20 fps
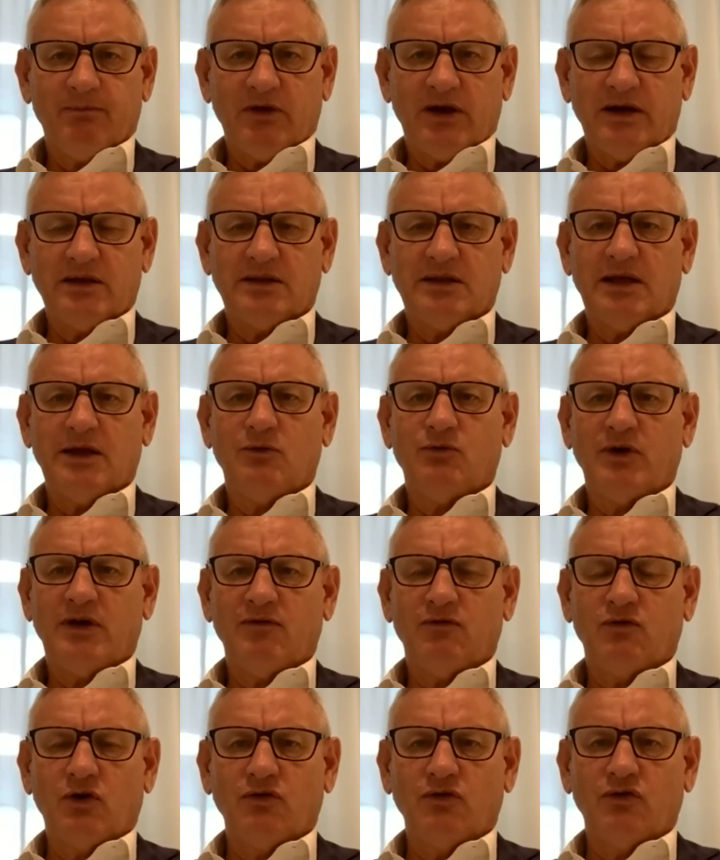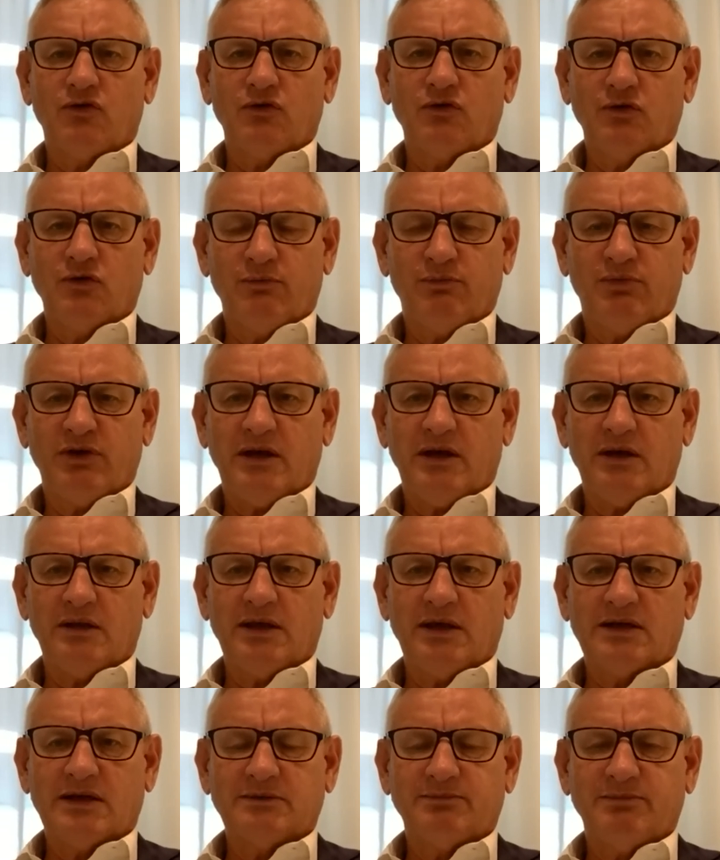I think we have gone through a period
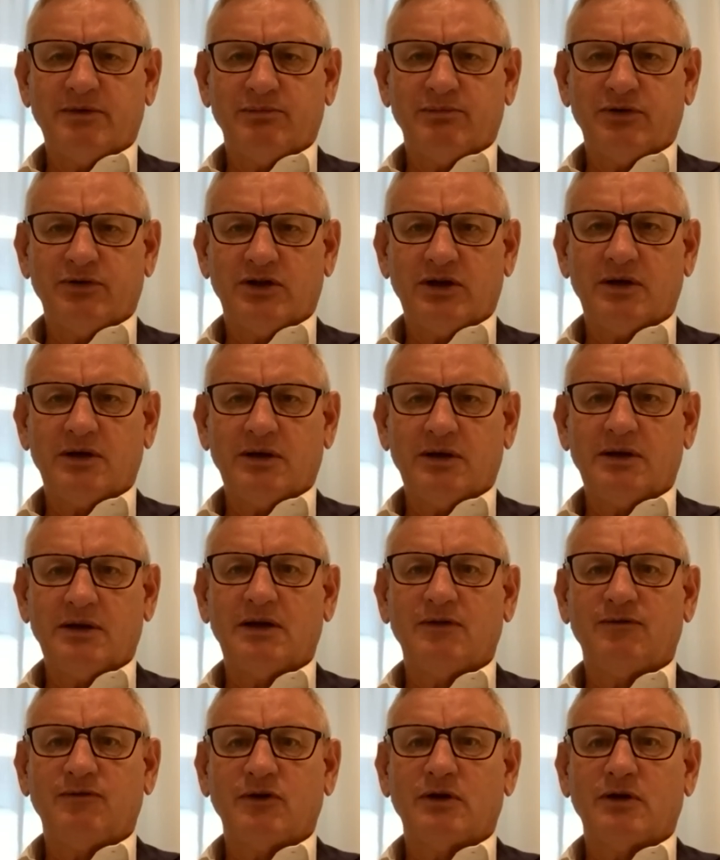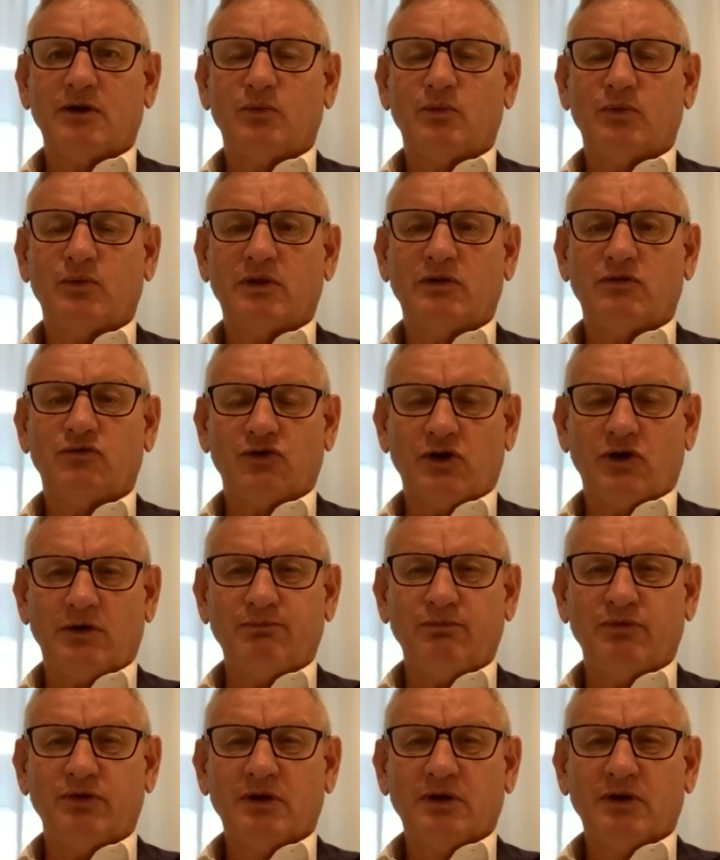that has been particularly difficult with Trump,